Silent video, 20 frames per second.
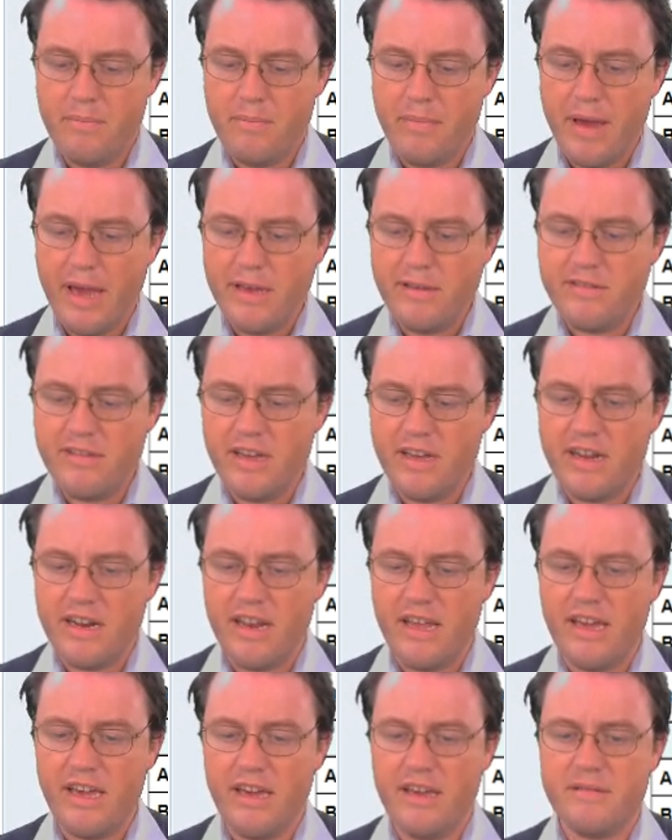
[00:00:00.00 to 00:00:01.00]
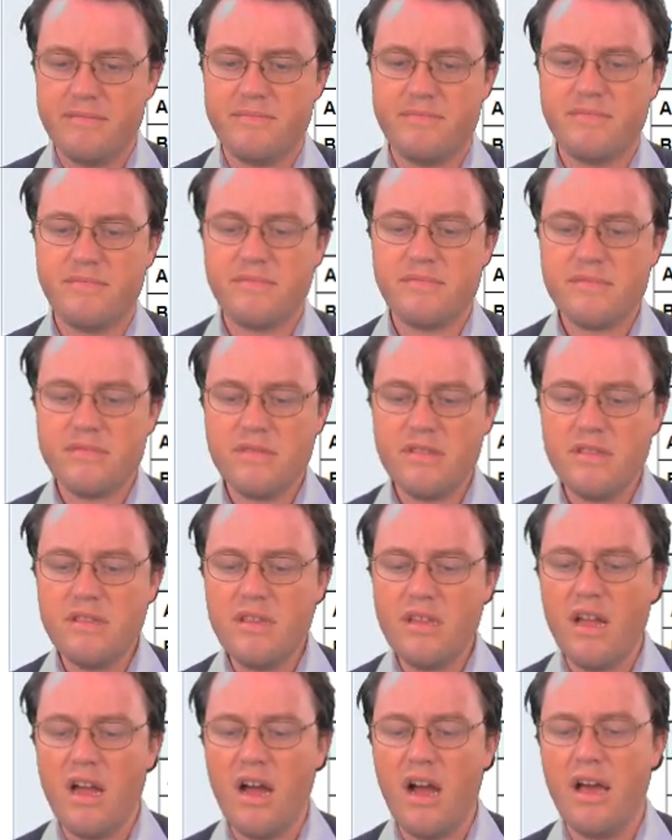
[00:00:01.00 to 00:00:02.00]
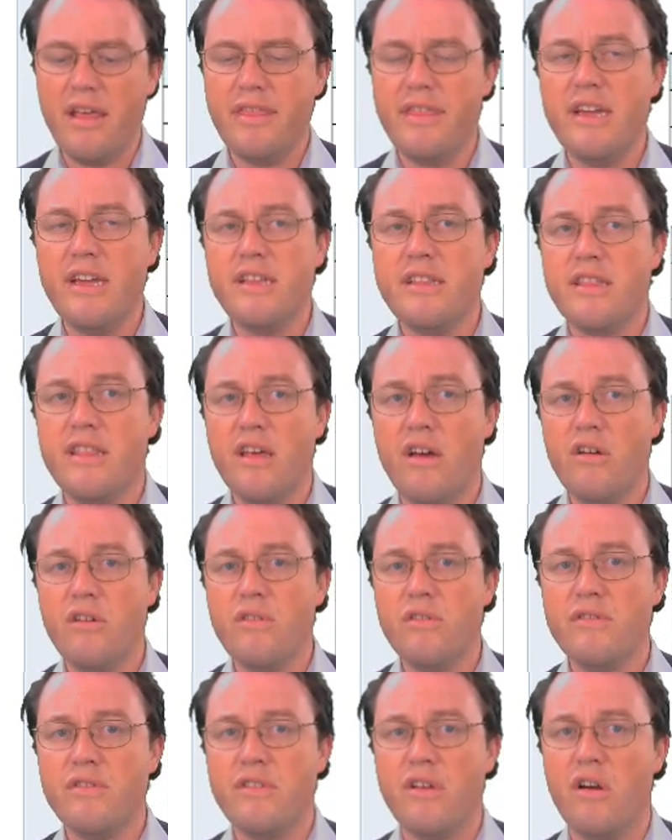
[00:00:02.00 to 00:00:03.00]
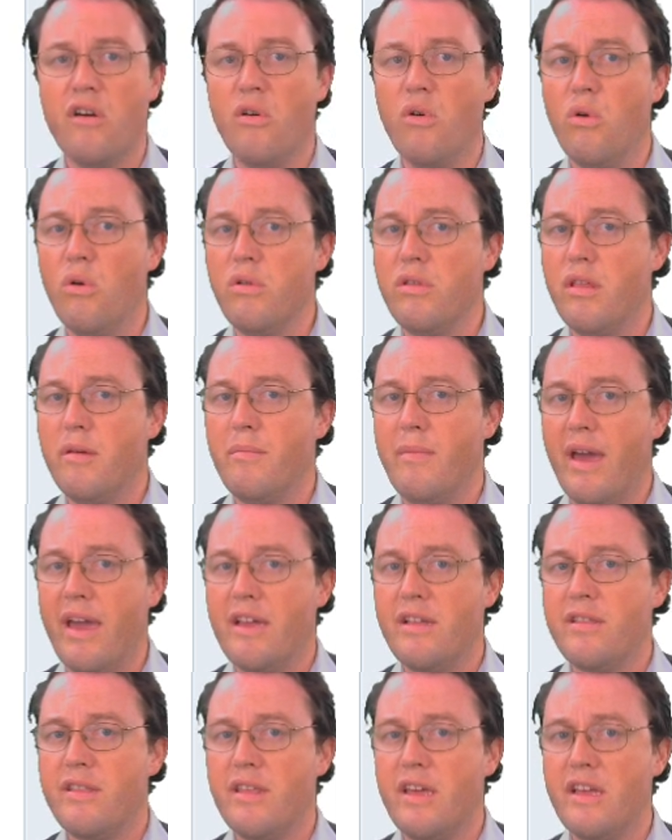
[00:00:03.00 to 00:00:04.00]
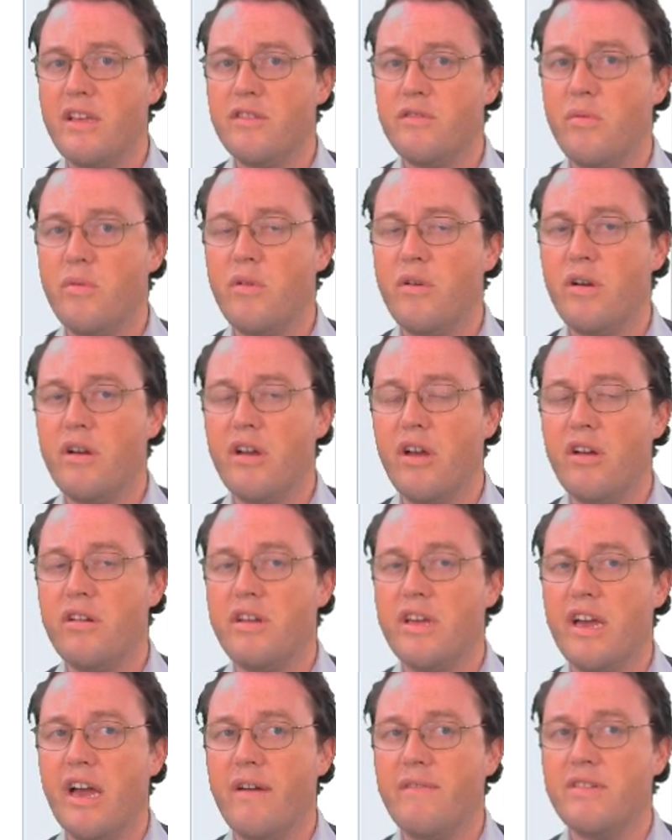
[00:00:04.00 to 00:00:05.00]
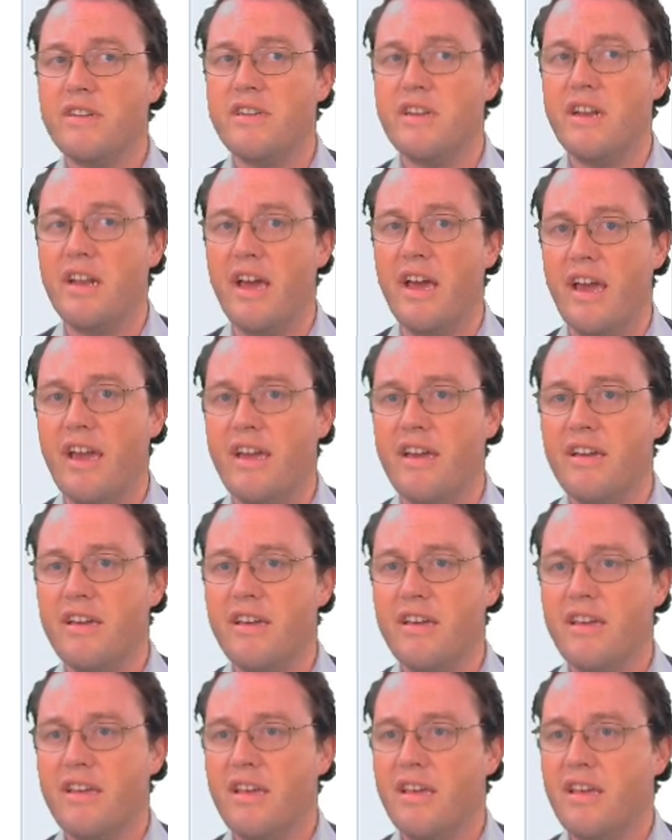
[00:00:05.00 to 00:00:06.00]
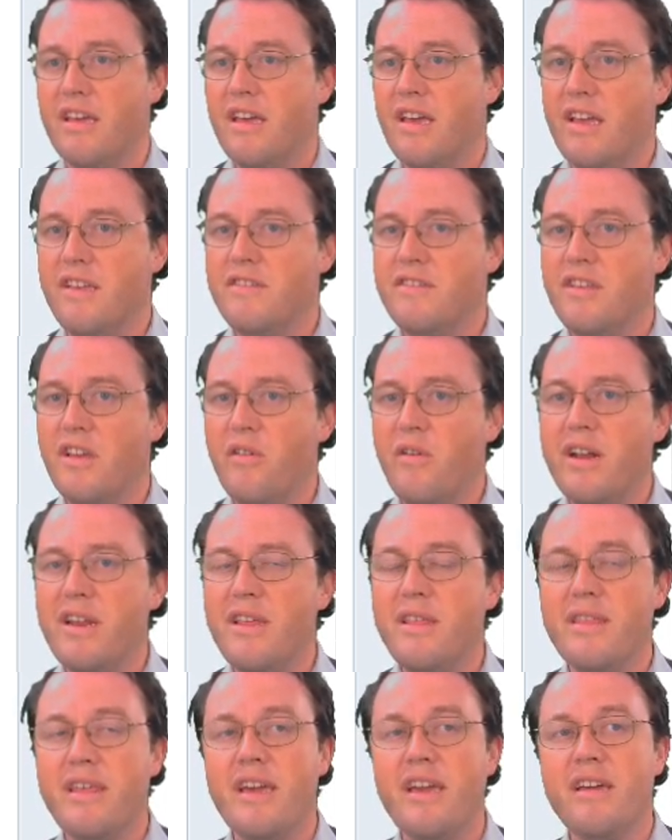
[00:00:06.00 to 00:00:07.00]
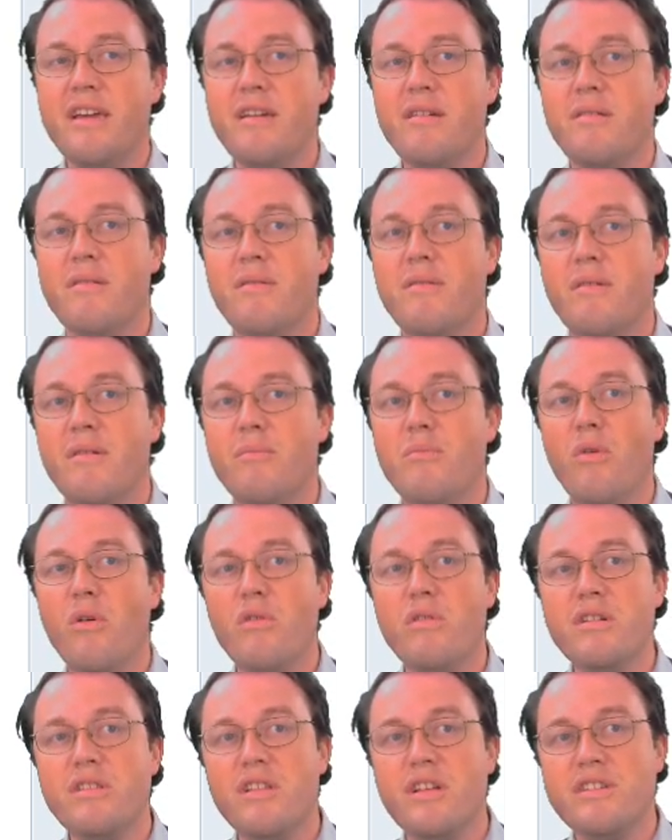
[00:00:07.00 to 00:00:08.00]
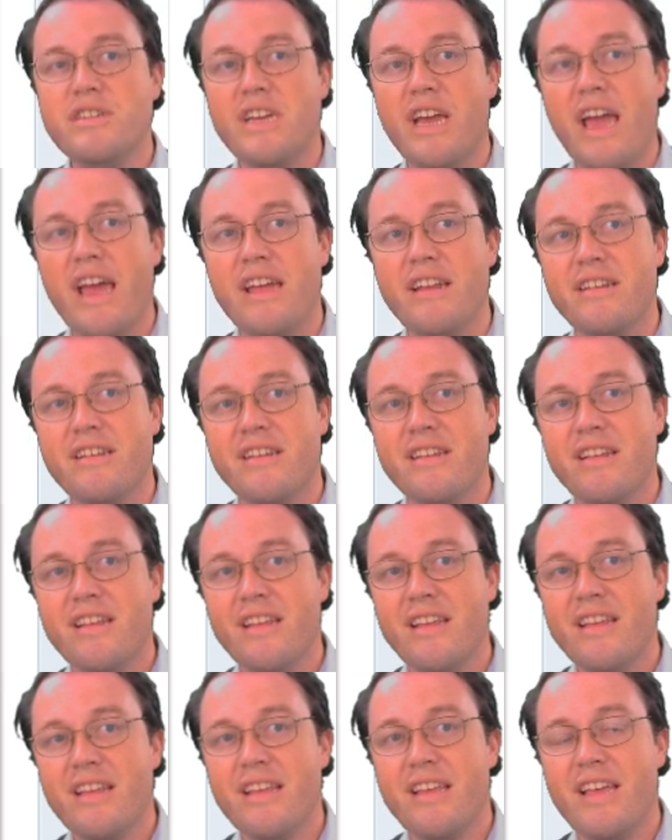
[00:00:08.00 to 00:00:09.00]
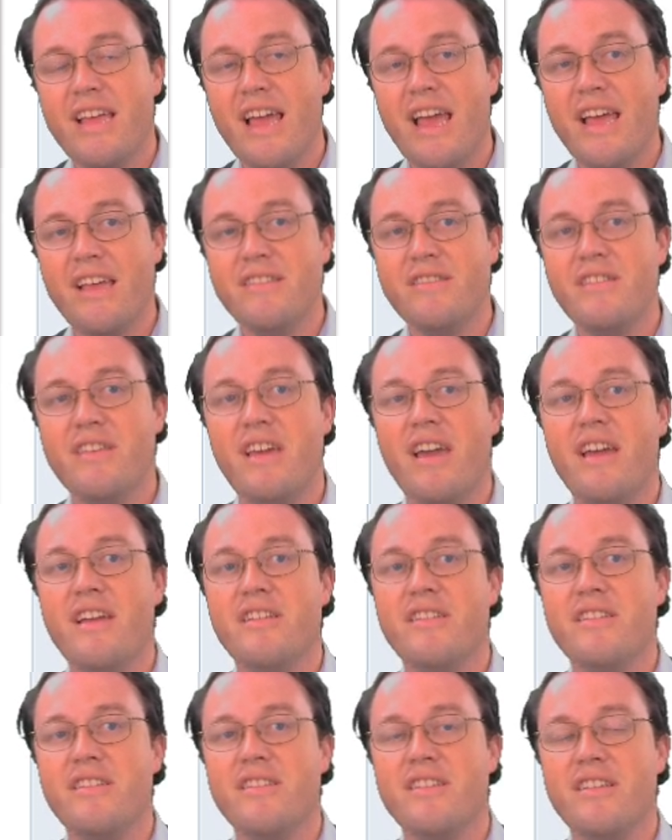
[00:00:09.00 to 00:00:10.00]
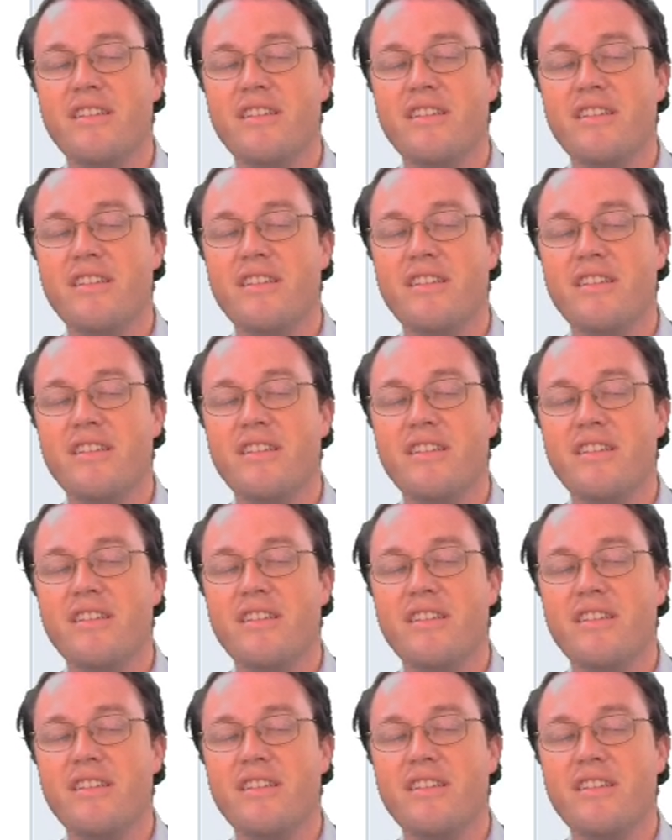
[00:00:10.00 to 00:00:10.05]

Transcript: basically I think those are all the main things we're going to cover today. Is there anything more in the chat as yet?